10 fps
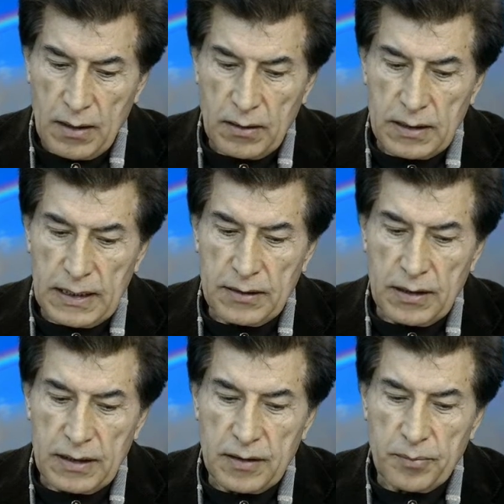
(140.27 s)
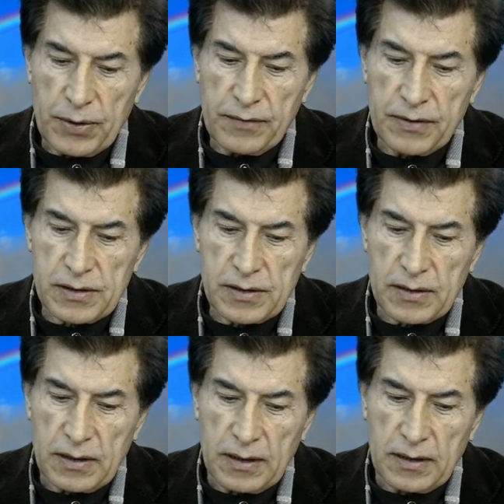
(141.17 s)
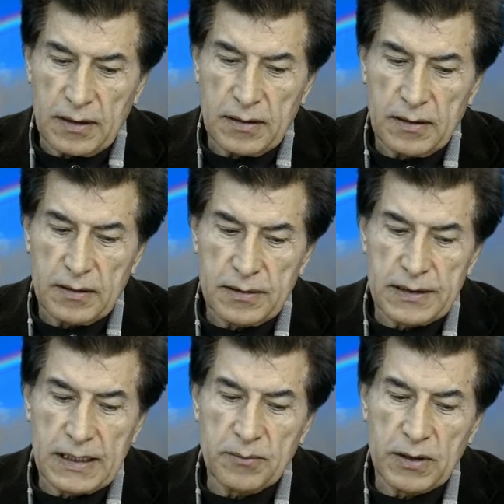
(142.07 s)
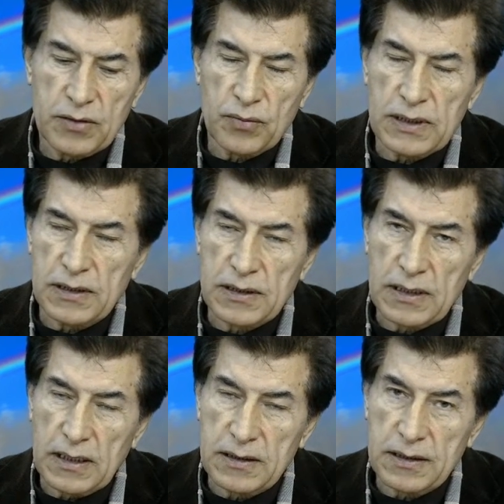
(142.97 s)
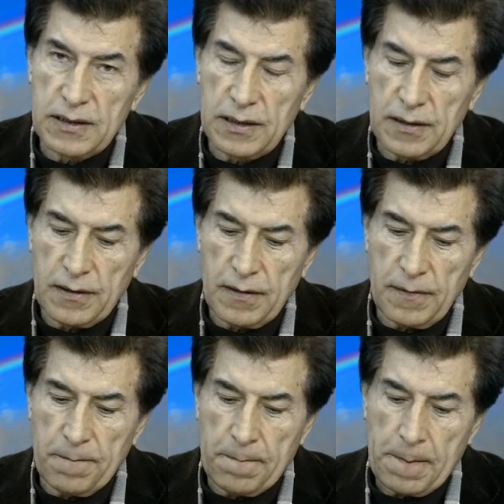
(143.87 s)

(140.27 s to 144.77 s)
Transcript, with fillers: in, in the previous uh, segment, we discussed um,